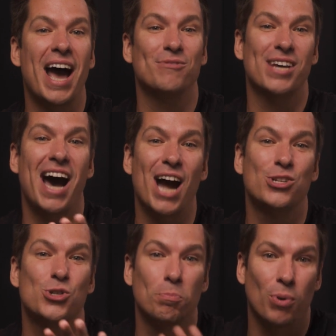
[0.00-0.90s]
have to
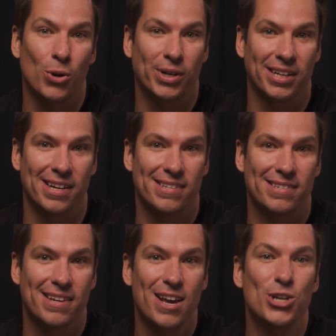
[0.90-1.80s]
hide your
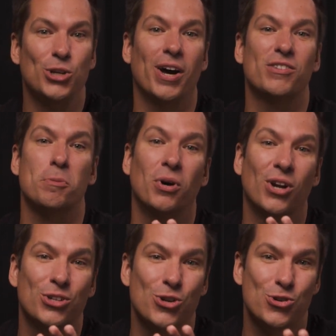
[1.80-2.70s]
brokenness. You don't have to put
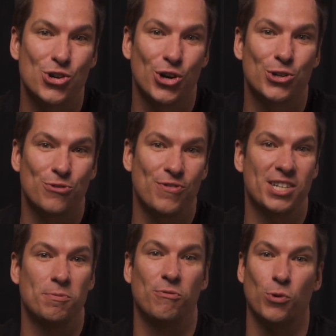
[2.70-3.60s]
on your church
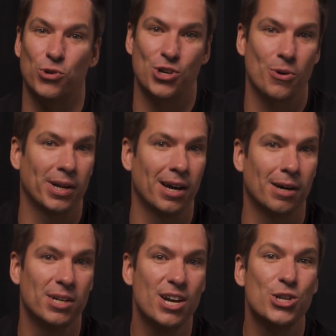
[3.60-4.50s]
face before showing
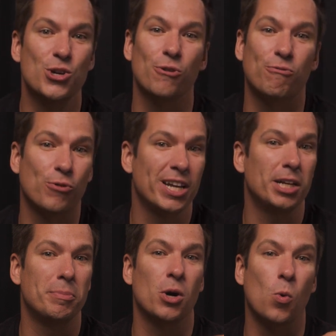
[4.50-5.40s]
up. You're free
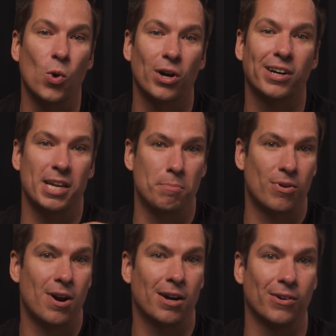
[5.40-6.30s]
to be a work in
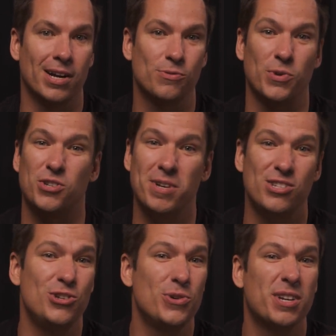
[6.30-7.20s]
progress, which
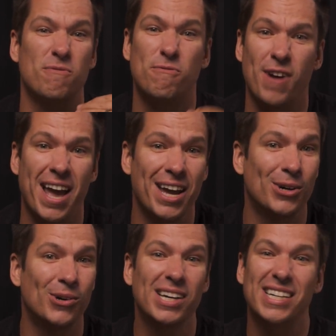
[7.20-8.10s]
means you can
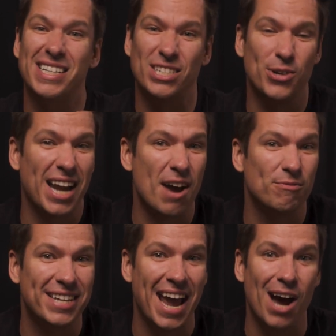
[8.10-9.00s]
fail, you can
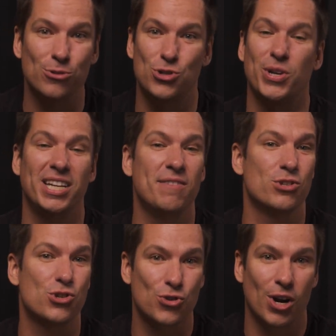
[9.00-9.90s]
have doubts, you can even
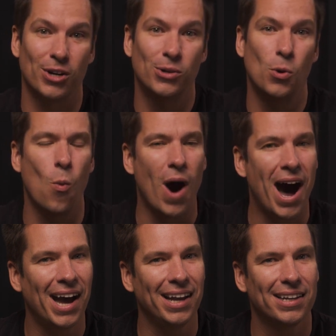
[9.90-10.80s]
struggle.
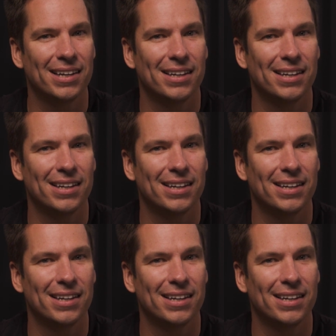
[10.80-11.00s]
Why?